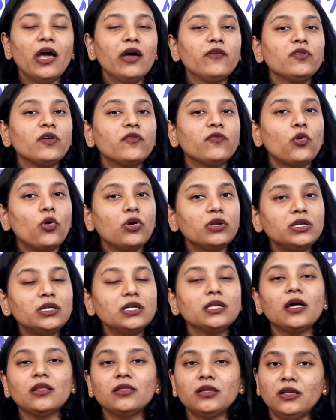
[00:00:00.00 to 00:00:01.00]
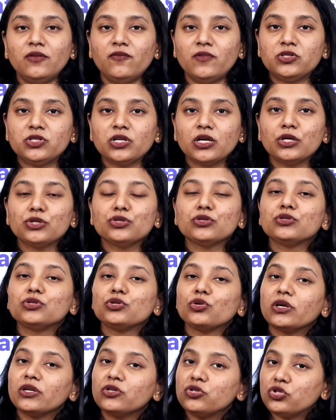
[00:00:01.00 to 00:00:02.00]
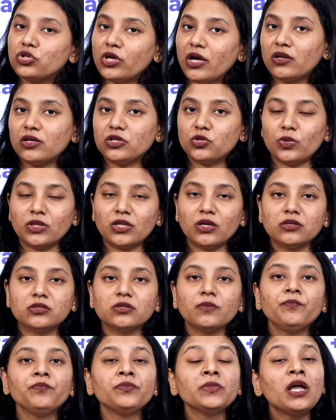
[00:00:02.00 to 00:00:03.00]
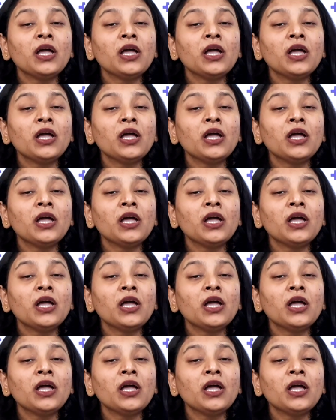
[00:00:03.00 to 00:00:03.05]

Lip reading: If you have already done the investigations, you can share it with us.